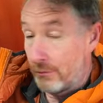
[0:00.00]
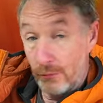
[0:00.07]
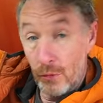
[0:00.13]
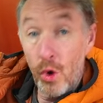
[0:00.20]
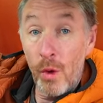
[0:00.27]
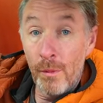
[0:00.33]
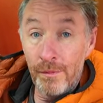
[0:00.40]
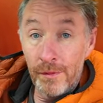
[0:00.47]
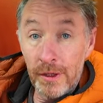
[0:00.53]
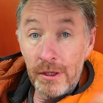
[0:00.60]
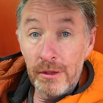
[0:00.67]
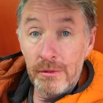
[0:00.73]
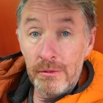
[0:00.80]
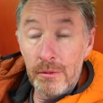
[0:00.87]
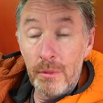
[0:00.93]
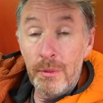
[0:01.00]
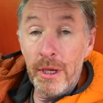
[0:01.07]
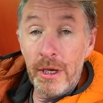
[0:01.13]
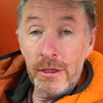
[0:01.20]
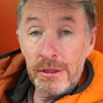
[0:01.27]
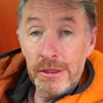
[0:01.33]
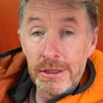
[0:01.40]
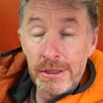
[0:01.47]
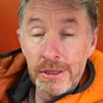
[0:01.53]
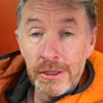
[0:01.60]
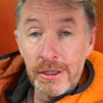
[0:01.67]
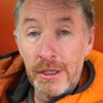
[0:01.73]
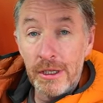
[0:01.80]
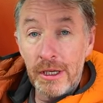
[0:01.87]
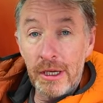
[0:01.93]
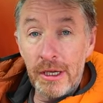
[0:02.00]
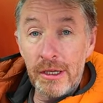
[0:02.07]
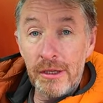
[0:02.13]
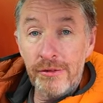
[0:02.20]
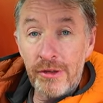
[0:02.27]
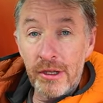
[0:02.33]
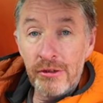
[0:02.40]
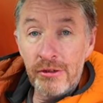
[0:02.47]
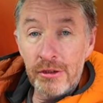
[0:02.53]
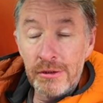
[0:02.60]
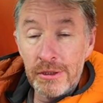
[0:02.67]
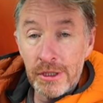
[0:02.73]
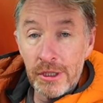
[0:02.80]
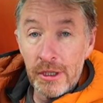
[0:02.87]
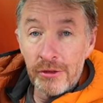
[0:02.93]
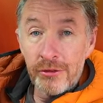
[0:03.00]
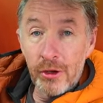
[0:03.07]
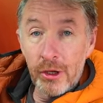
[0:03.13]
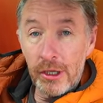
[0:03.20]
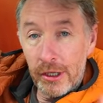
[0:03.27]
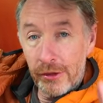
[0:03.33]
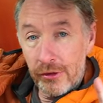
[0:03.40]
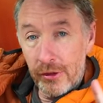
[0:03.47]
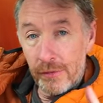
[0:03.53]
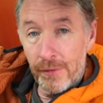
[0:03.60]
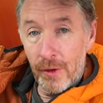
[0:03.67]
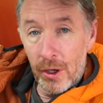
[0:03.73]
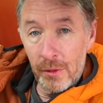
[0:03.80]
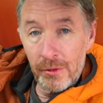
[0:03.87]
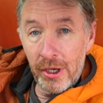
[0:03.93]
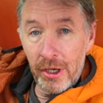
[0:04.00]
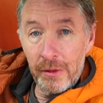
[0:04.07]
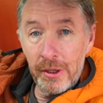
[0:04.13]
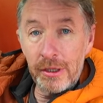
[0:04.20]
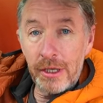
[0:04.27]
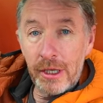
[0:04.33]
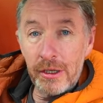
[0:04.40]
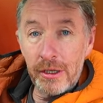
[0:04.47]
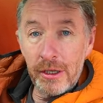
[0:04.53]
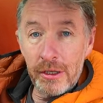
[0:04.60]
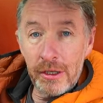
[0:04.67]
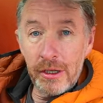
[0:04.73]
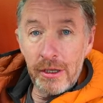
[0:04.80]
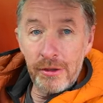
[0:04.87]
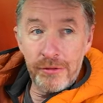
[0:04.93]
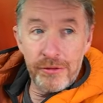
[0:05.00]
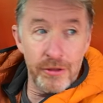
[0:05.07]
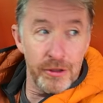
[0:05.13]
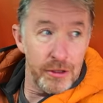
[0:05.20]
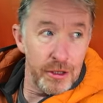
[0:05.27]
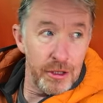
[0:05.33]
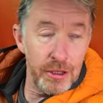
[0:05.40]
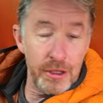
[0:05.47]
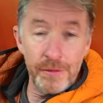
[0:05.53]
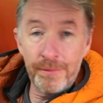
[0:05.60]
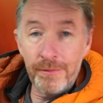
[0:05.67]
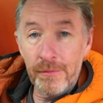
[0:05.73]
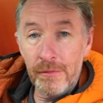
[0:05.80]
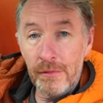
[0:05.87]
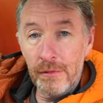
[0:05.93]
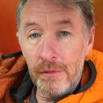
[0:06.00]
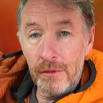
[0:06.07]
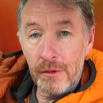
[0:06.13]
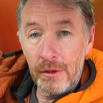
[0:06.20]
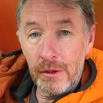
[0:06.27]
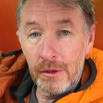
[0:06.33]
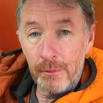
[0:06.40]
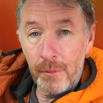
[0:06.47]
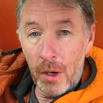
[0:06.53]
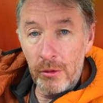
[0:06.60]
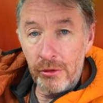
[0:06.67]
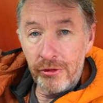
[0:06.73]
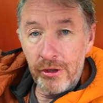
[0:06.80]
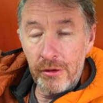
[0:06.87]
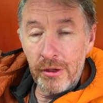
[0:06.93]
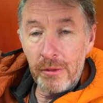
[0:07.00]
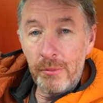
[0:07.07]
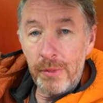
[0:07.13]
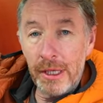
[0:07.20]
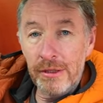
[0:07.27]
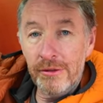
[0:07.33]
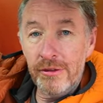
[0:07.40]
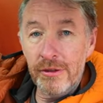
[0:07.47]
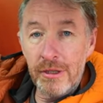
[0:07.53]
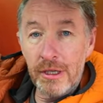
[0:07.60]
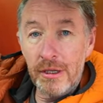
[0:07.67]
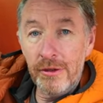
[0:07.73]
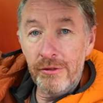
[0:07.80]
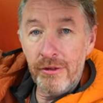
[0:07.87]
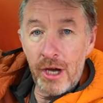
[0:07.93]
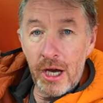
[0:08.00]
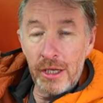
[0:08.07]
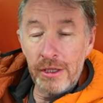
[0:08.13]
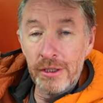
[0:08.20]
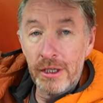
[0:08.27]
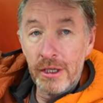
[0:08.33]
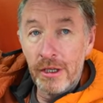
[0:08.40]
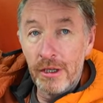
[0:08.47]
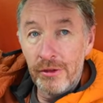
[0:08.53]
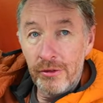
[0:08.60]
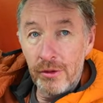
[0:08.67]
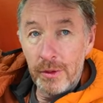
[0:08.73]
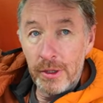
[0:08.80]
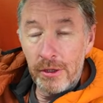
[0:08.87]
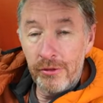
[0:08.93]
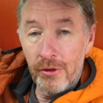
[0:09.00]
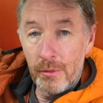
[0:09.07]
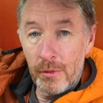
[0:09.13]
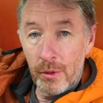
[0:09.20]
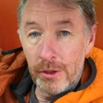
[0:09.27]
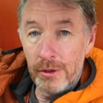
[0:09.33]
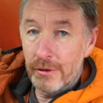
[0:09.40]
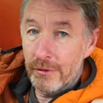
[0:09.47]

hopefully, repair center. So it's confirmed anyway that it is the power steering belt that has gone. So we need to, number one,